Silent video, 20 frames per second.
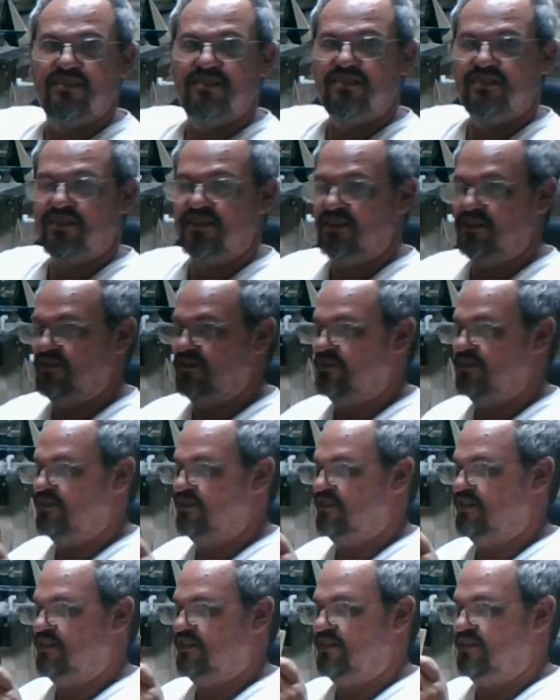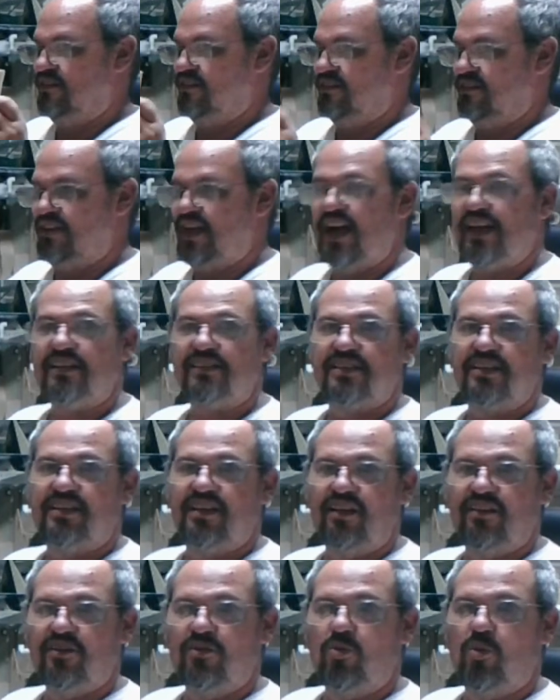So that's
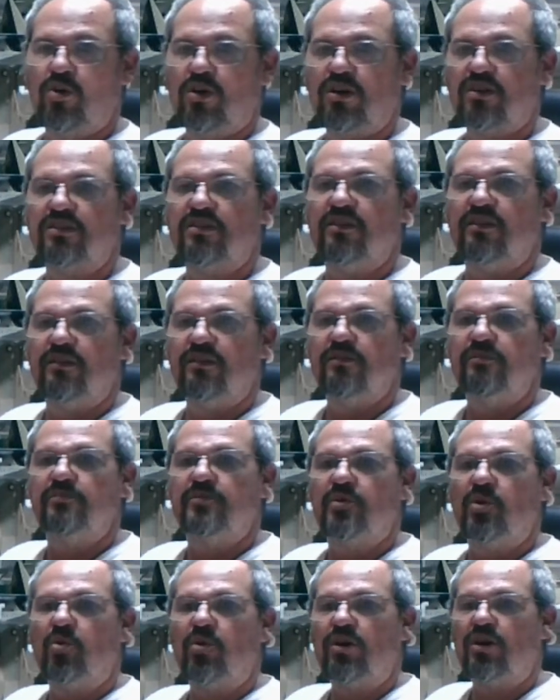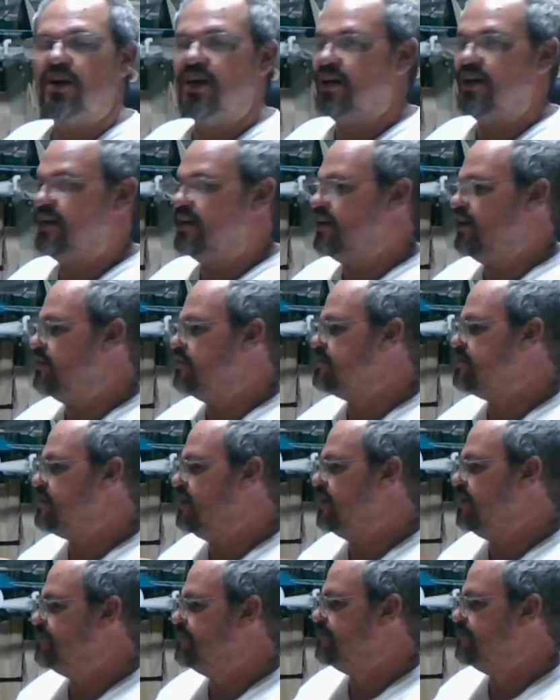another work to work on another time.